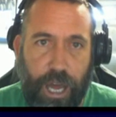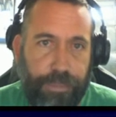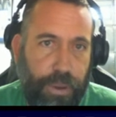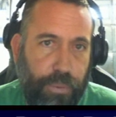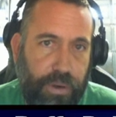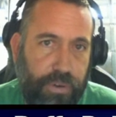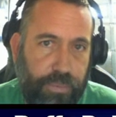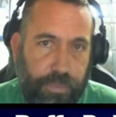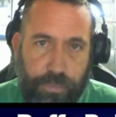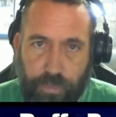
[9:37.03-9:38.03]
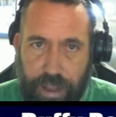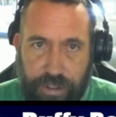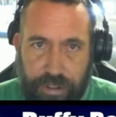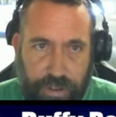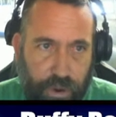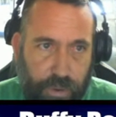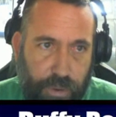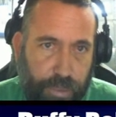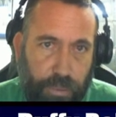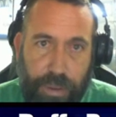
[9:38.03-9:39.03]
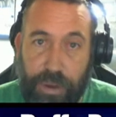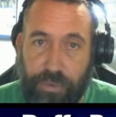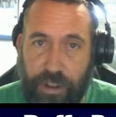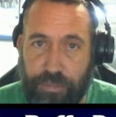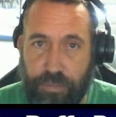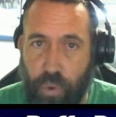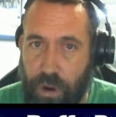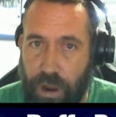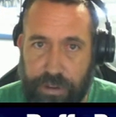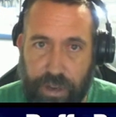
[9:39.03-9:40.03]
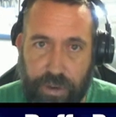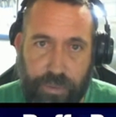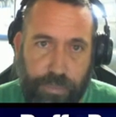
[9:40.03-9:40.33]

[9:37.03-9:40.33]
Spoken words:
it would raise, you know, it would probably min raise more often,